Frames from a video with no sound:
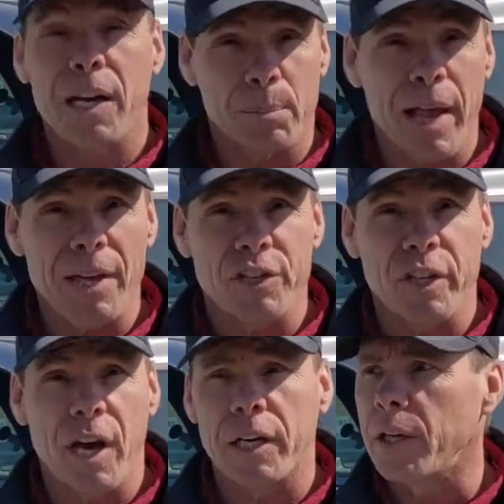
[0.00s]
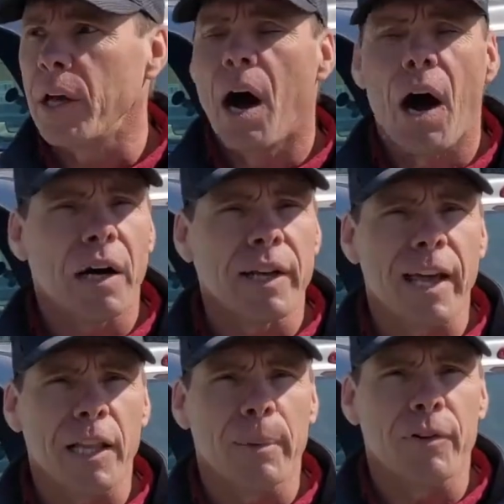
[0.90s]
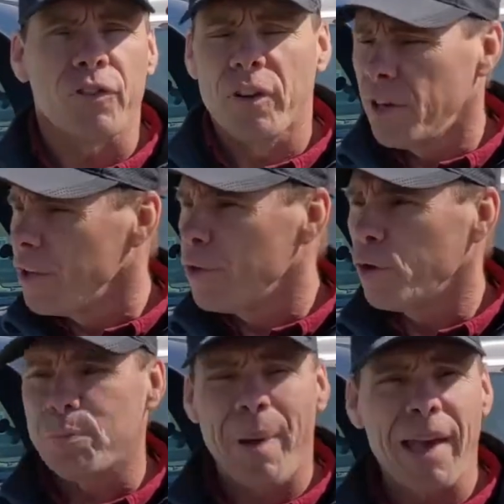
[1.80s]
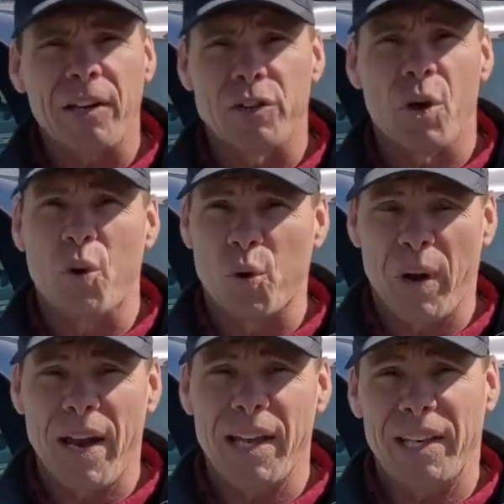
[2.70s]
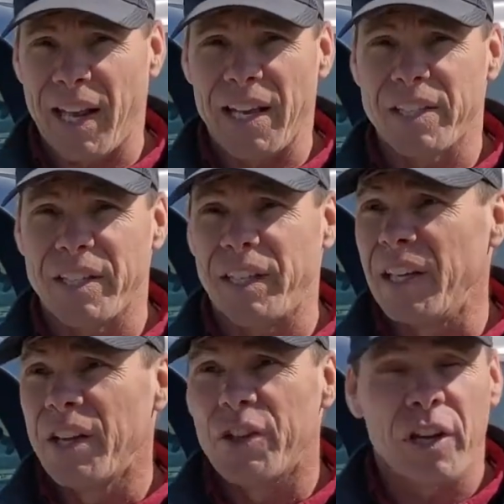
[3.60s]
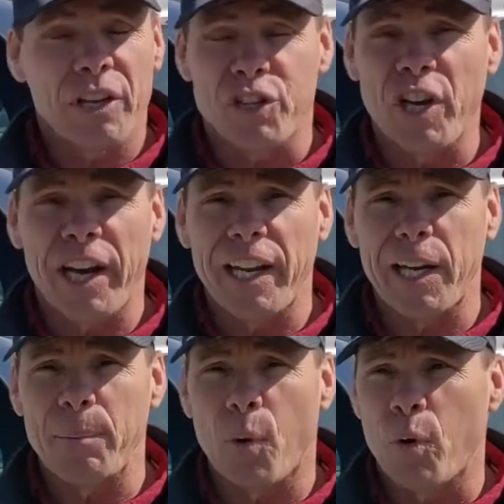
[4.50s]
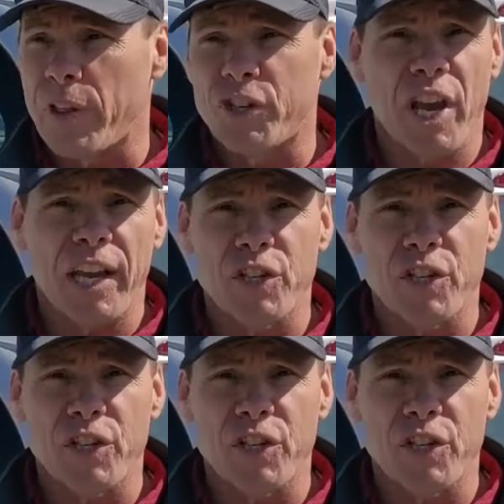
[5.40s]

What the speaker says: of plastic on it, Honda Elements, those panels go gray and nasty. They're not shiny anymore, they change